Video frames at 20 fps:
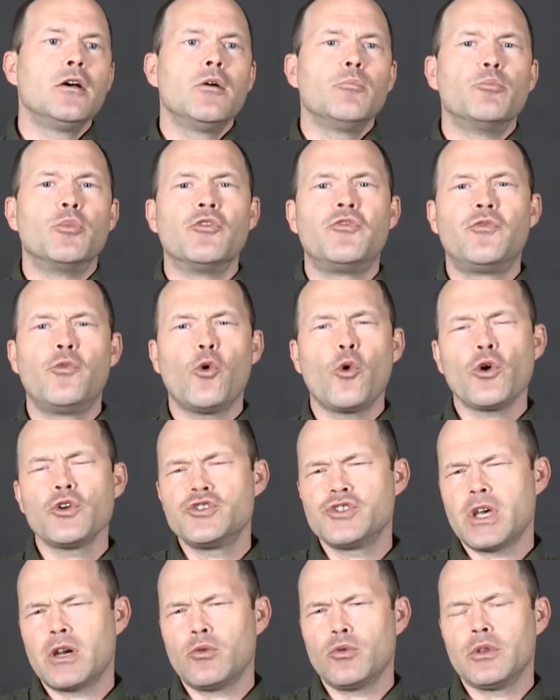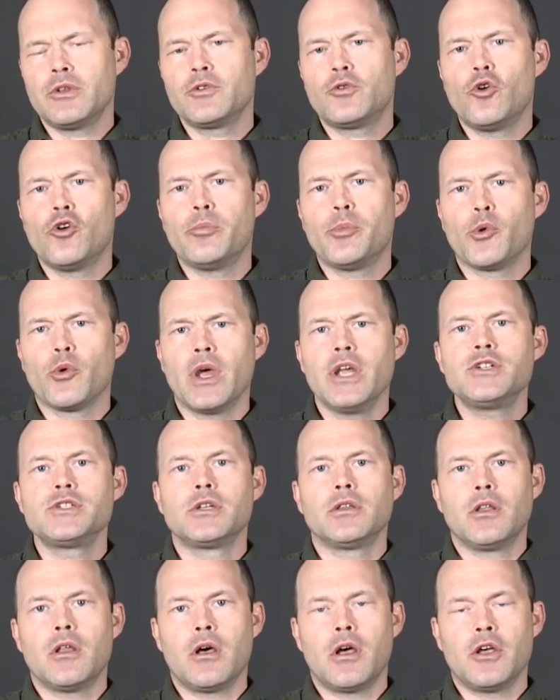Before general
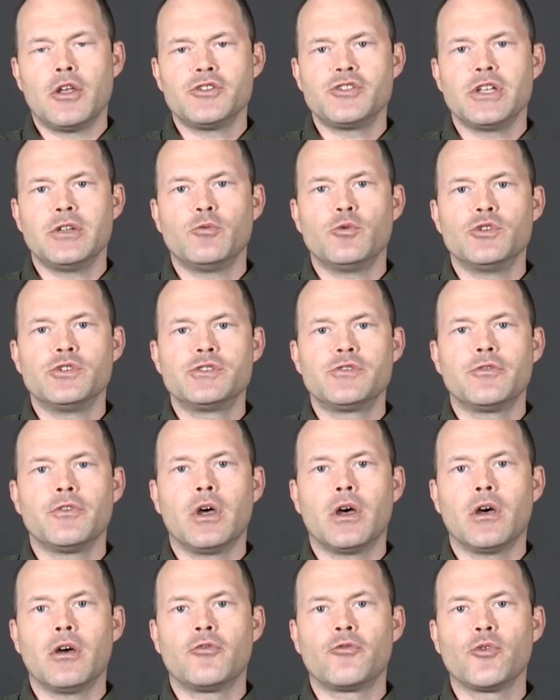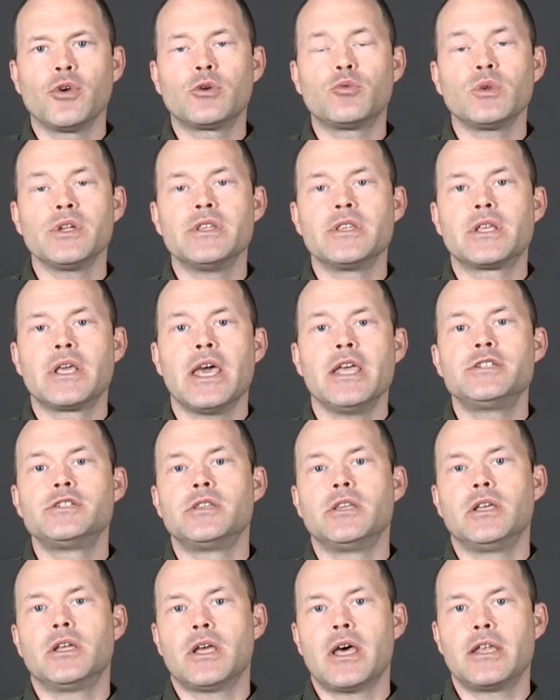incorporation laws, it was frequently the case in
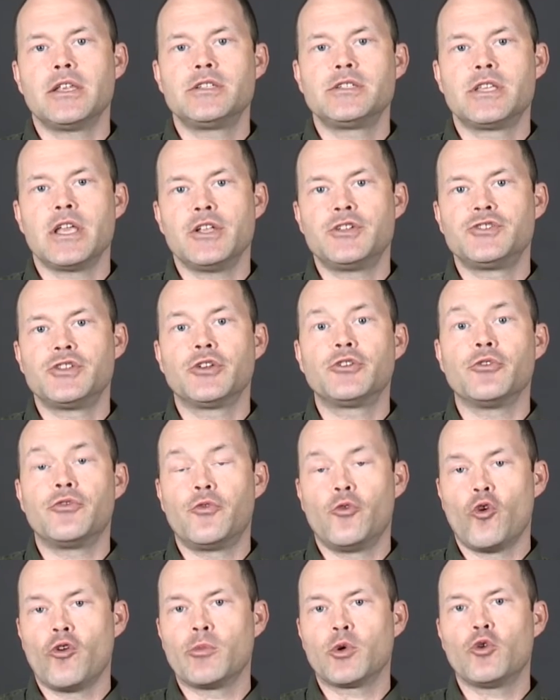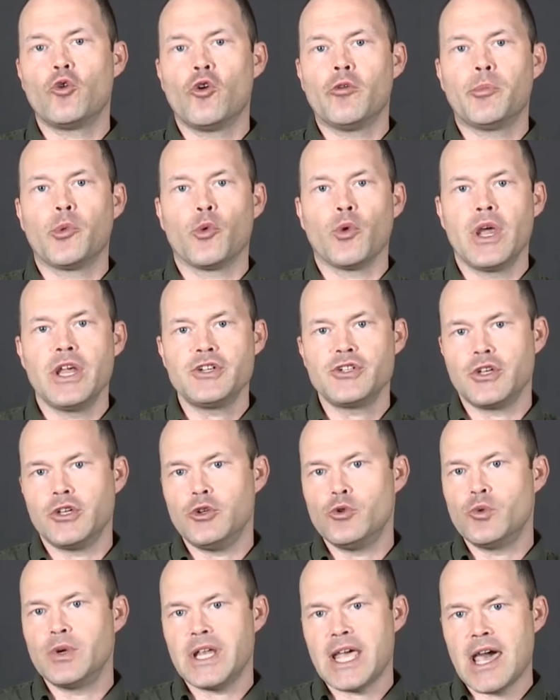the United States that to form a corporation,
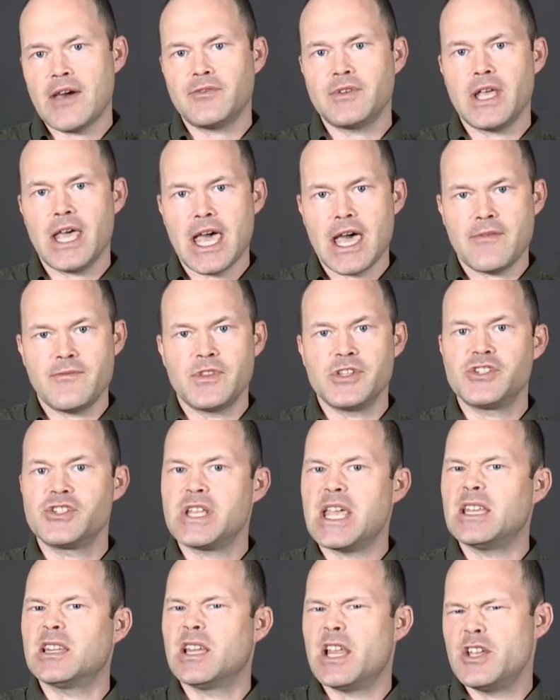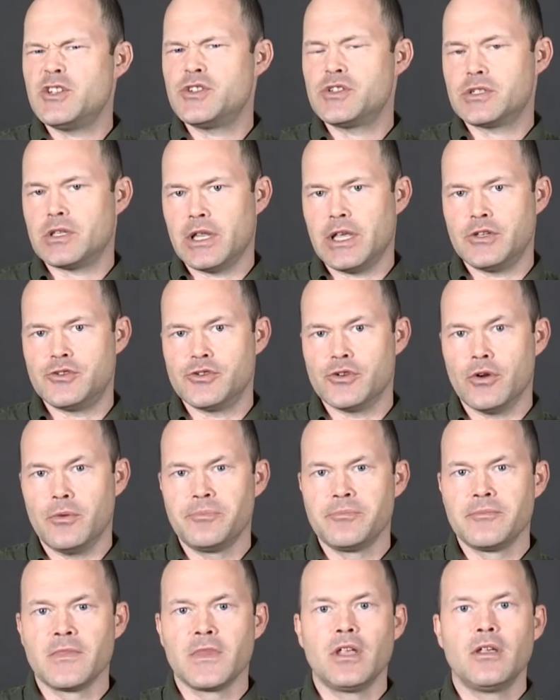you would have to have the state legislature
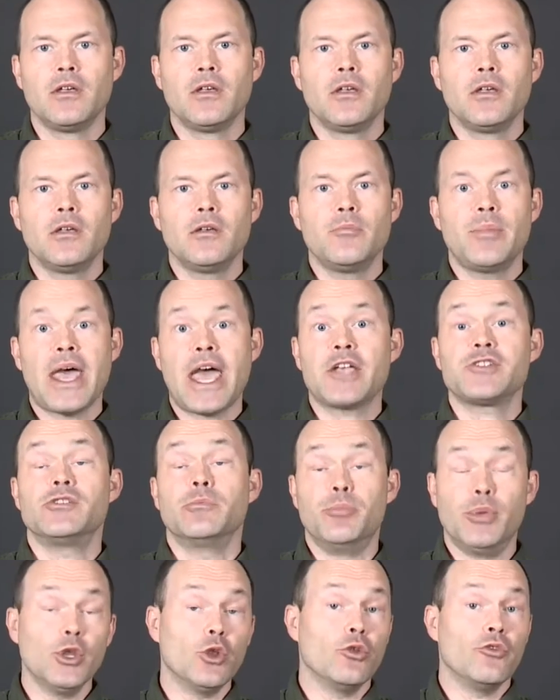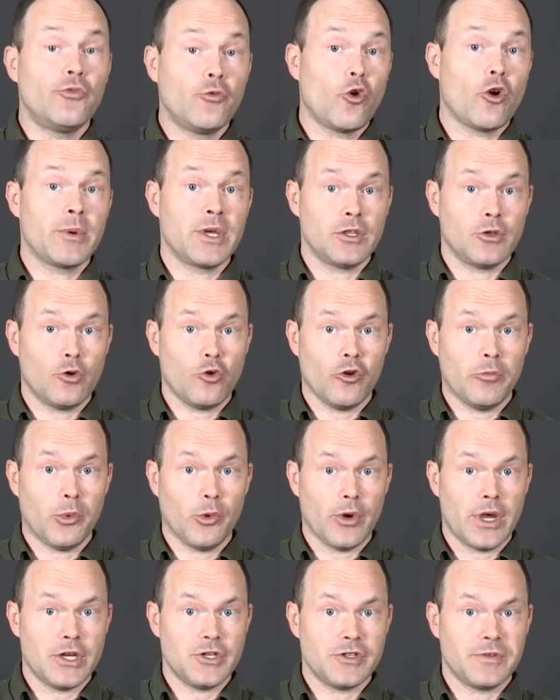pass a bill forming the
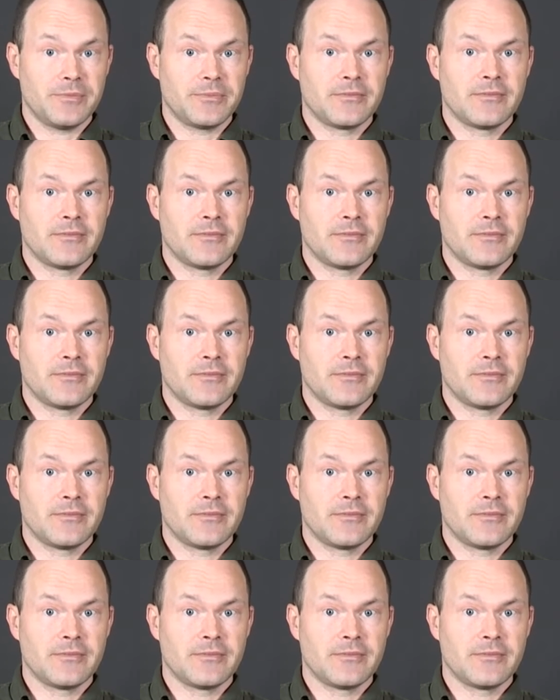corporation.